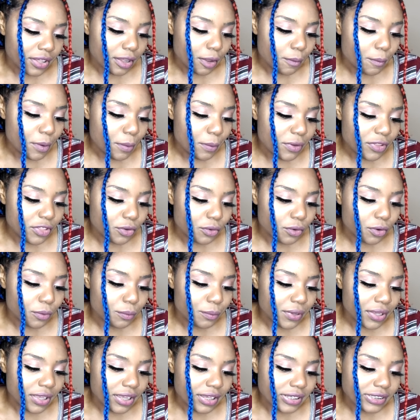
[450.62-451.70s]
Maybe there will
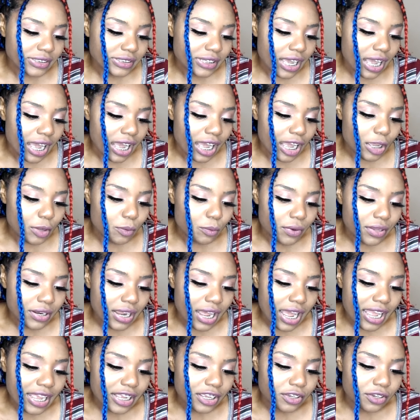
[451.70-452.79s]
be a time when
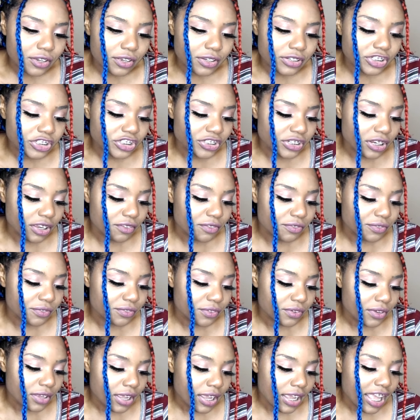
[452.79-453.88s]
I could
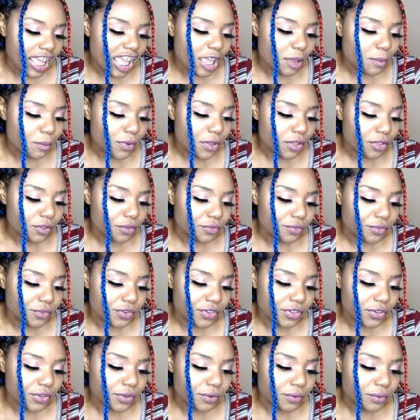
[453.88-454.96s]
chef a meal for
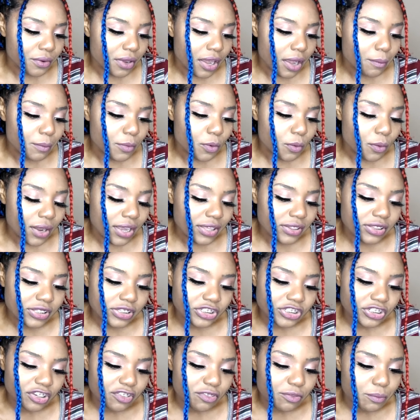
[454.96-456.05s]
you. I'm quite the
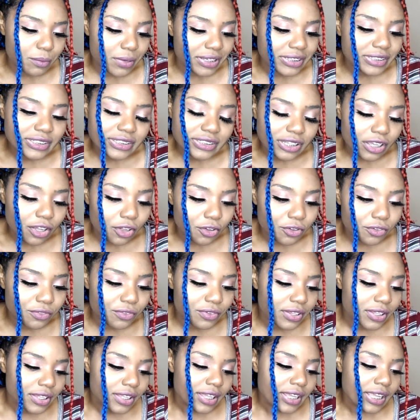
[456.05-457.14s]
chef
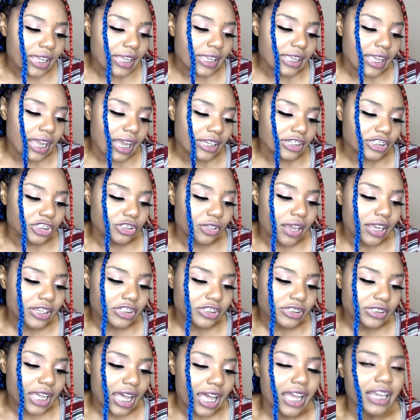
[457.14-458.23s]
myself. Yeah, so I
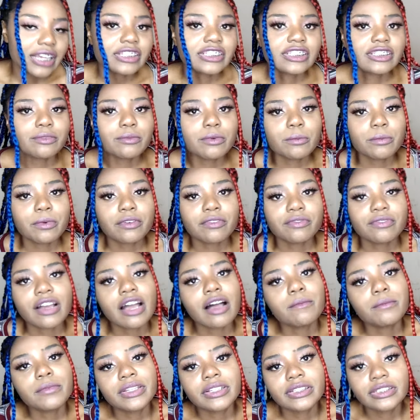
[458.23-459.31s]
just asked him about
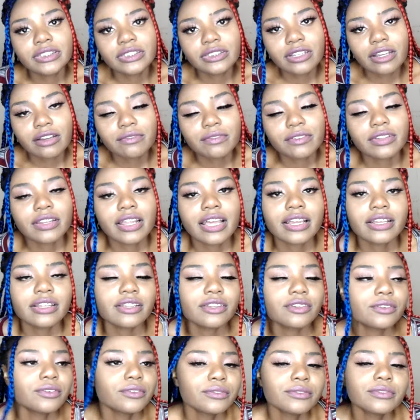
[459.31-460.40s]
family and stuff and like,
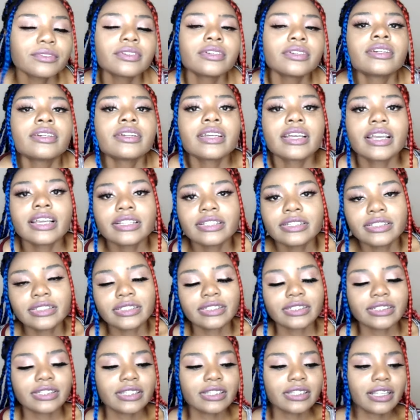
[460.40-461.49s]
you know, and
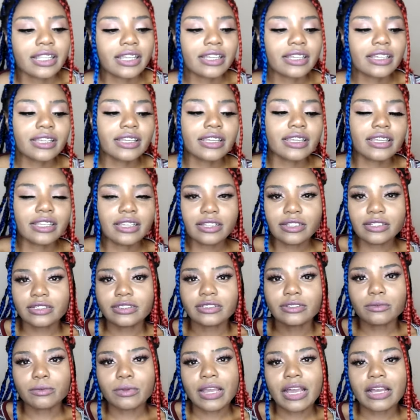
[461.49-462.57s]
see like he
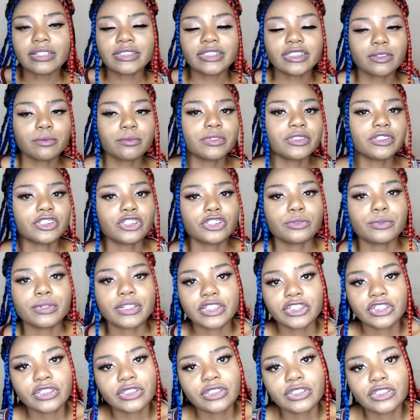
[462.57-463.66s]
we had similar
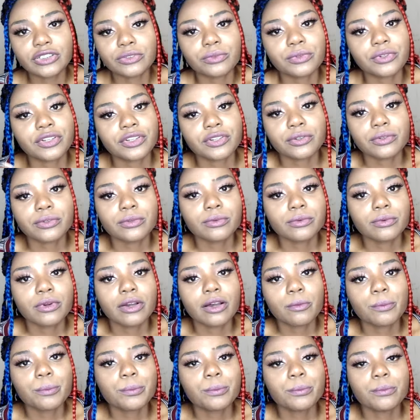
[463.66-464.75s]
situations where, you know,
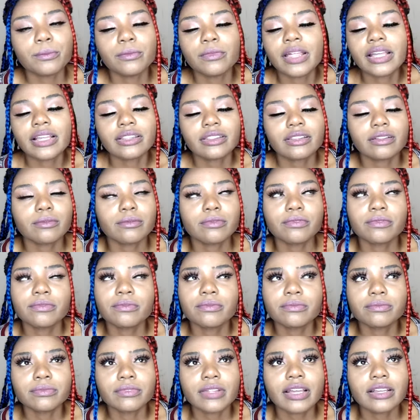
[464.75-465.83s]
a, like the,
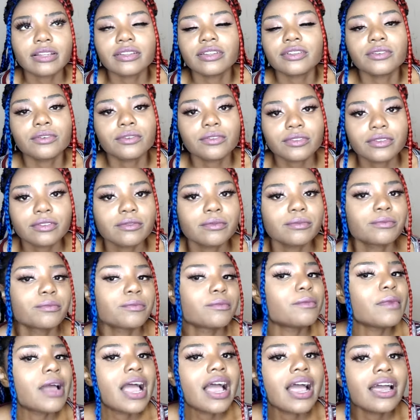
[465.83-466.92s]
like, you know,
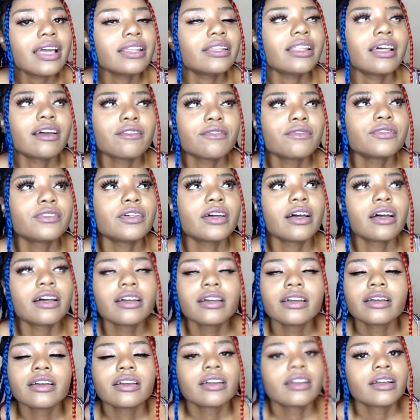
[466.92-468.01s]
the man left the
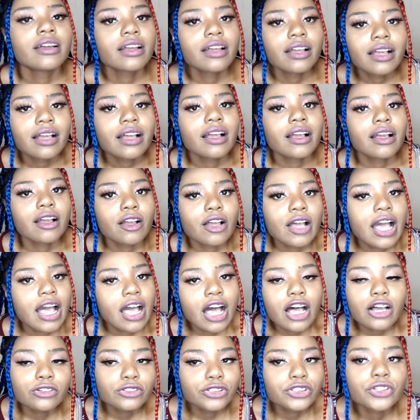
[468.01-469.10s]

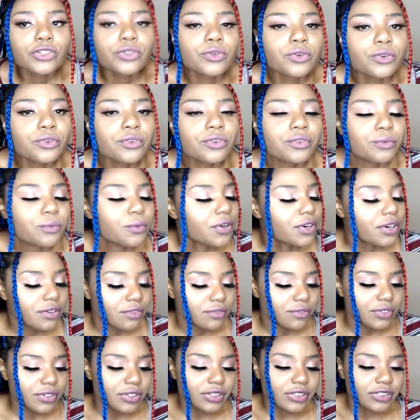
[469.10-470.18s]
household,
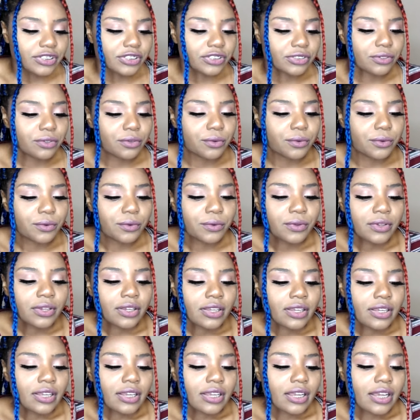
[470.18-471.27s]
whatever. So
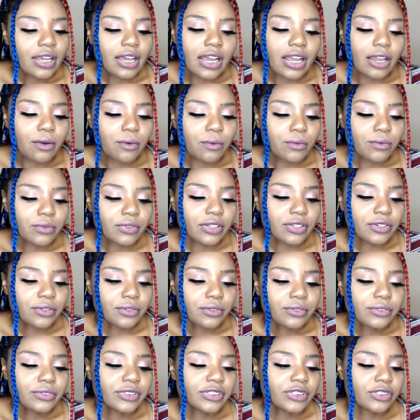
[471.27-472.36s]
I, you
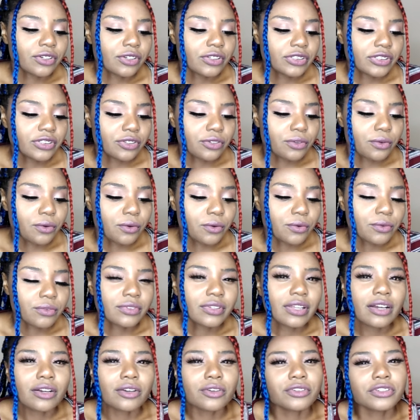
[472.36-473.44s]
know, it was good to know,
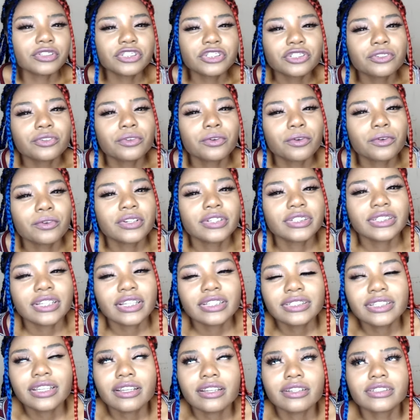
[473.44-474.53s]
not good to know because
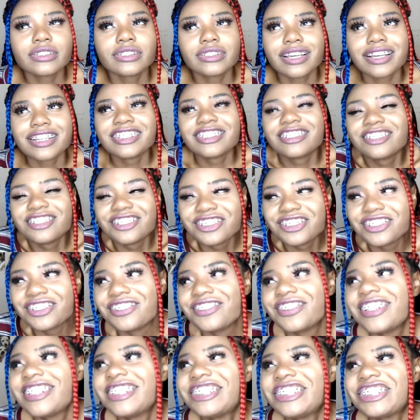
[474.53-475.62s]
that's like a sad
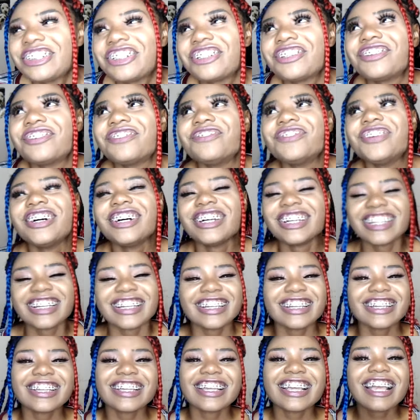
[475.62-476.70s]
situation, but
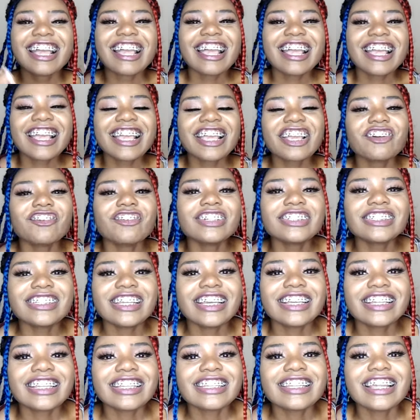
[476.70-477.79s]
it was
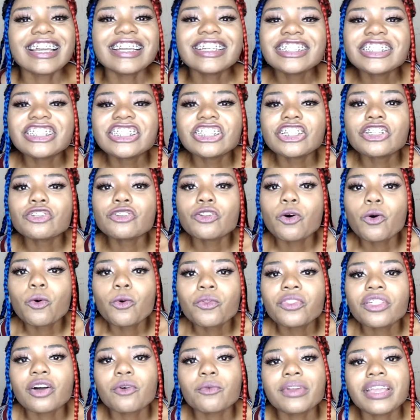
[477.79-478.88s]
like nice to know
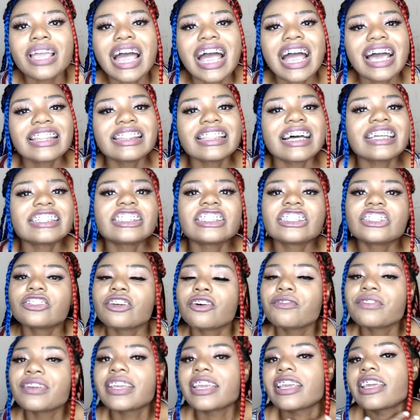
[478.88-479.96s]
that we had that
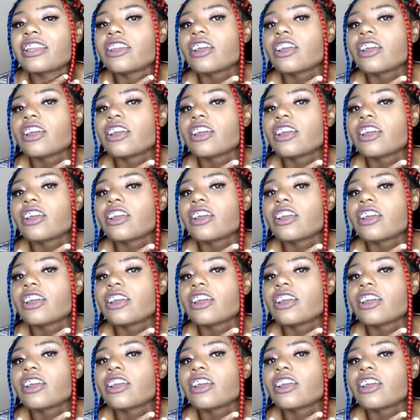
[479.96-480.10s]
stuff in